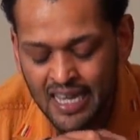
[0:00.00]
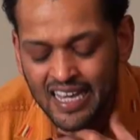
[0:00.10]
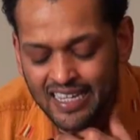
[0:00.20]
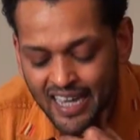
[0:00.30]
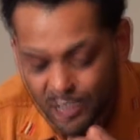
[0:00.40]

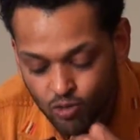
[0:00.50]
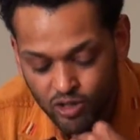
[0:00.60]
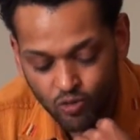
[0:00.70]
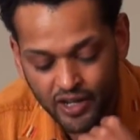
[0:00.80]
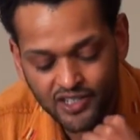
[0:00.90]
in
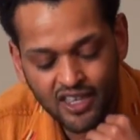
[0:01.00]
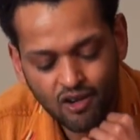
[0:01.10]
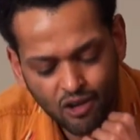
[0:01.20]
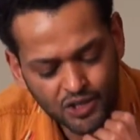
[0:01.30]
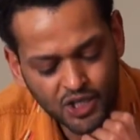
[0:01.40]
eloquent ways
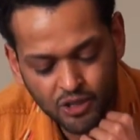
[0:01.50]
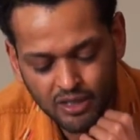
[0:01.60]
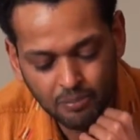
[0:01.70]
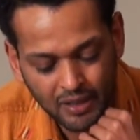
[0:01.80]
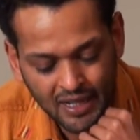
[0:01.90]
that also
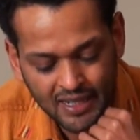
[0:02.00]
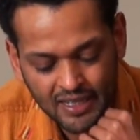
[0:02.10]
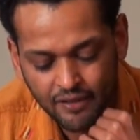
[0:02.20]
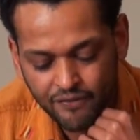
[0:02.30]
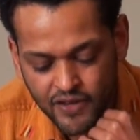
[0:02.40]

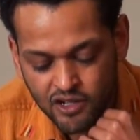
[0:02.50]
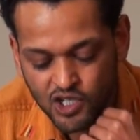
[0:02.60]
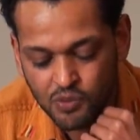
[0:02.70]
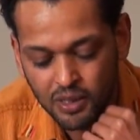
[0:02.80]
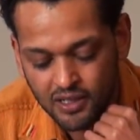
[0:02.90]
imply a
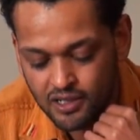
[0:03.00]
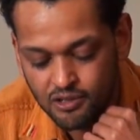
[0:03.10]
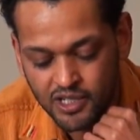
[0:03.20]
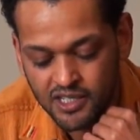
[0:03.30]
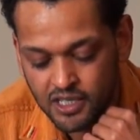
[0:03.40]
fierce
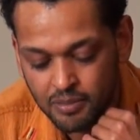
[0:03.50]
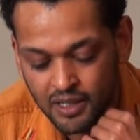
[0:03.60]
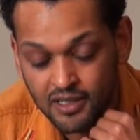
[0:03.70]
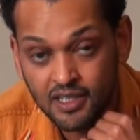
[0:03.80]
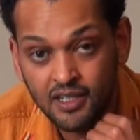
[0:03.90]
political
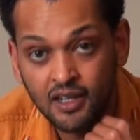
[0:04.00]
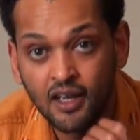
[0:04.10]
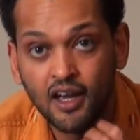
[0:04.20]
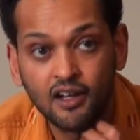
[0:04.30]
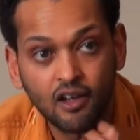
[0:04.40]
sensibility
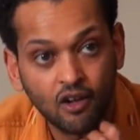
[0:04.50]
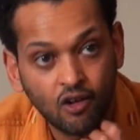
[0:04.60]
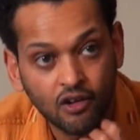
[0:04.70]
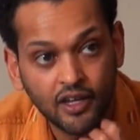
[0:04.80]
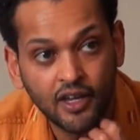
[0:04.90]
and a
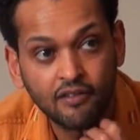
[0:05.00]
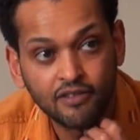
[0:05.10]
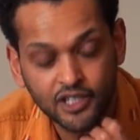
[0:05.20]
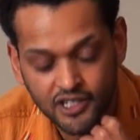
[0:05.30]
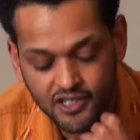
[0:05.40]
longing
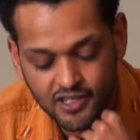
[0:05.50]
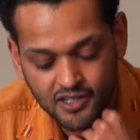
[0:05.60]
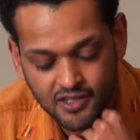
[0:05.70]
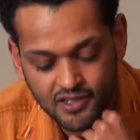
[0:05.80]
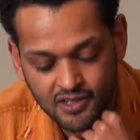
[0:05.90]
for
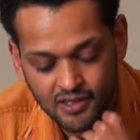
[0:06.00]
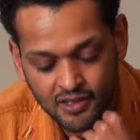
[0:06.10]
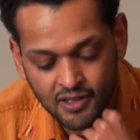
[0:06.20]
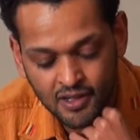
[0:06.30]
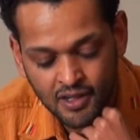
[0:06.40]
justice.
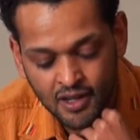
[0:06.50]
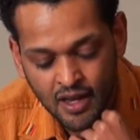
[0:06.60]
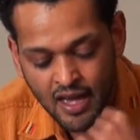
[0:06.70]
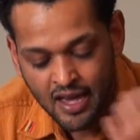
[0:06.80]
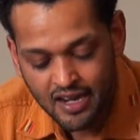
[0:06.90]

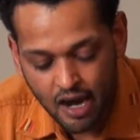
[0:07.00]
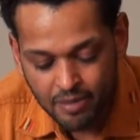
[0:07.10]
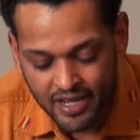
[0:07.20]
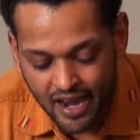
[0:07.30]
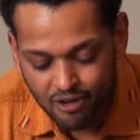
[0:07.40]

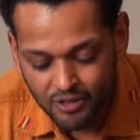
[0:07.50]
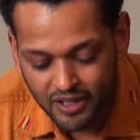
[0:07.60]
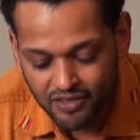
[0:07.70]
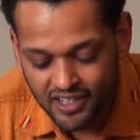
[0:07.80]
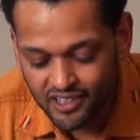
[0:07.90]
Coming out
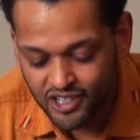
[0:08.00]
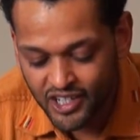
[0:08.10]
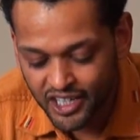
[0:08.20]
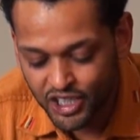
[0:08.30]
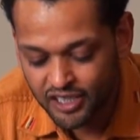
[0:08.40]
of the
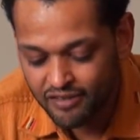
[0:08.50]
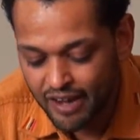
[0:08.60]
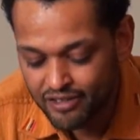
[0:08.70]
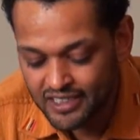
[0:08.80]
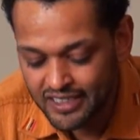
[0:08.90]
intersection of
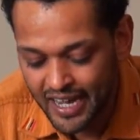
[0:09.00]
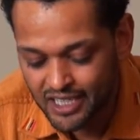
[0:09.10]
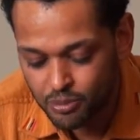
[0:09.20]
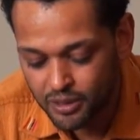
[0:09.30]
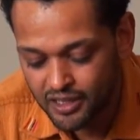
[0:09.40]
African
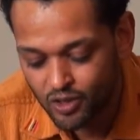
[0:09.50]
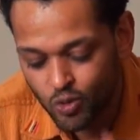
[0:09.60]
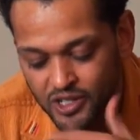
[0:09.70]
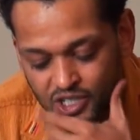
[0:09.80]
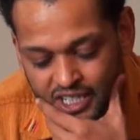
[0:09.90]
diaspora and
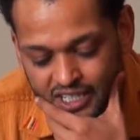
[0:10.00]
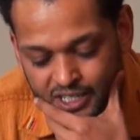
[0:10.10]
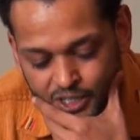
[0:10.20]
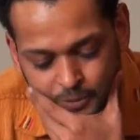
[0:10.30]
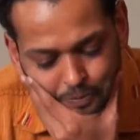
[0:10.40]
queer
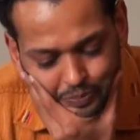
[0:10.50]
studies,